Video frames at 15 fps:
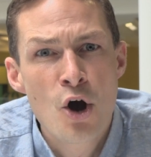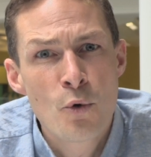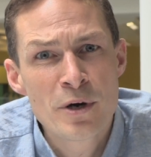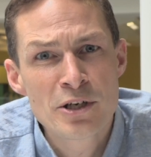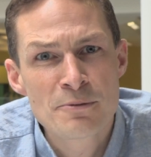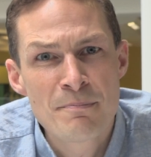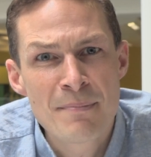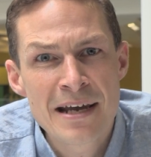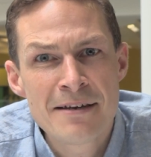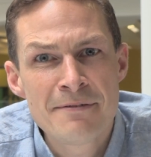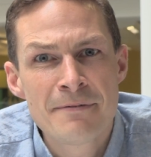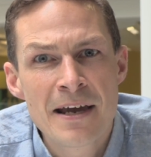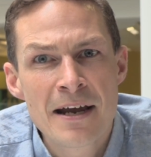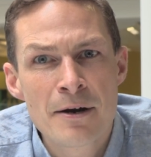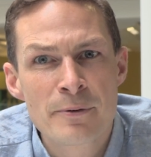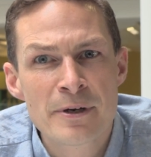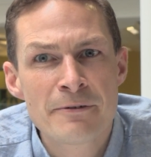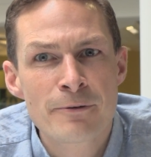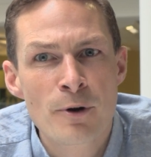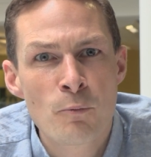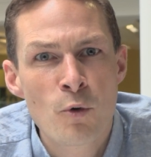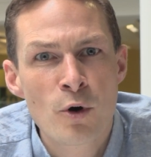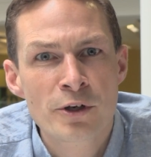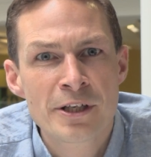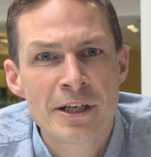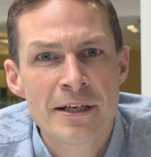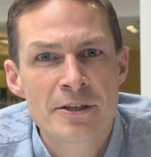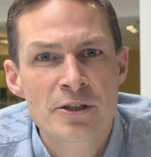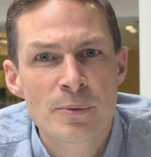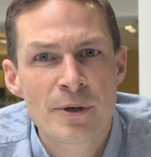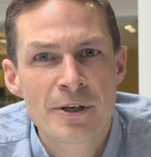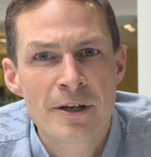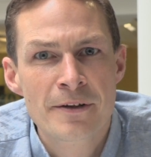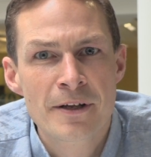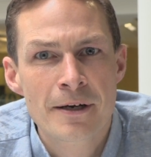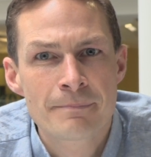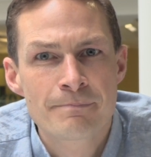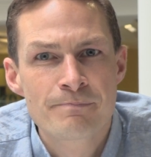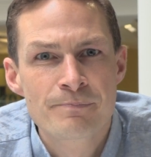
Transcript: which may vary from one year to another.